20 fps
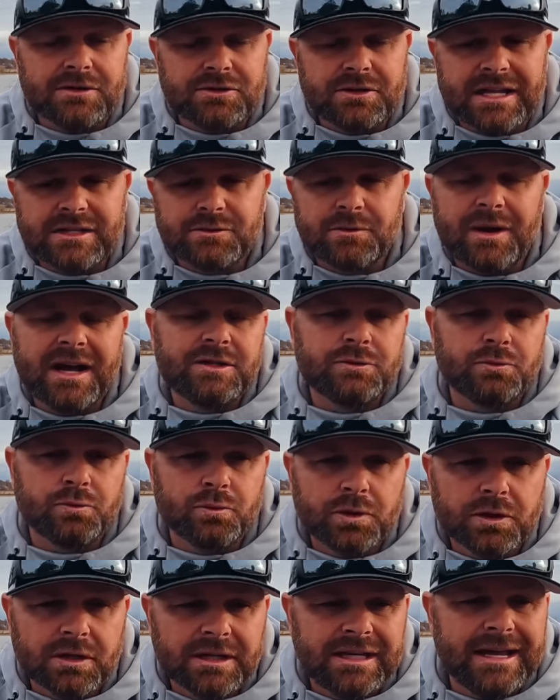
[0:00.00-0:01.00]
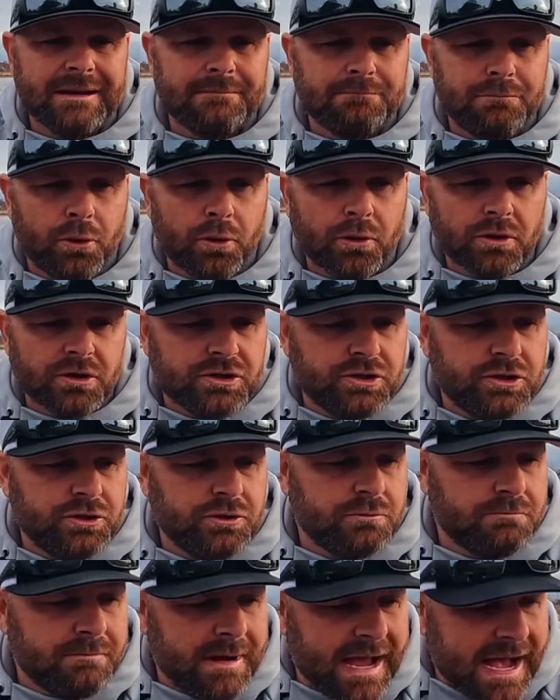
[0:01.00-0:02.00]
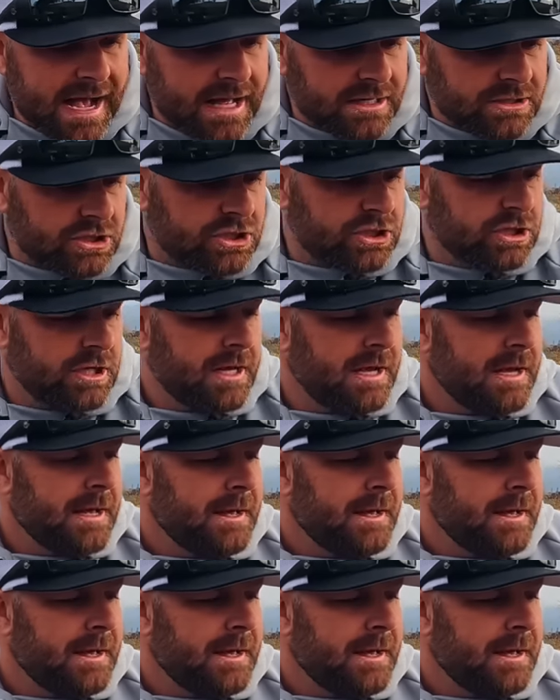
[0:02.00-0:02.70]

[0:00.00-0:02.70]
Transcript: So that's why it's really important to match